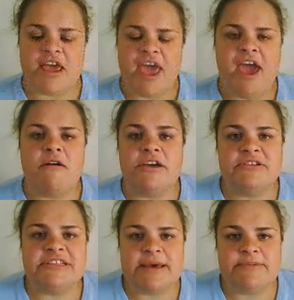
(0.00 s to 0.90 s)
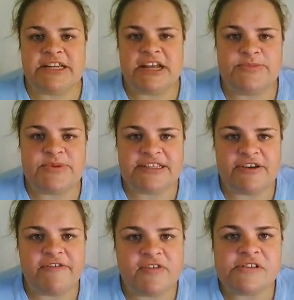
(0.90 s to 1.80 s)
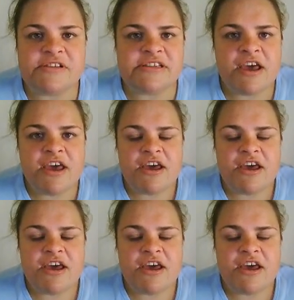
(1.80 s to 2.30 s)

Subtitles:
how I could sabotage myself, because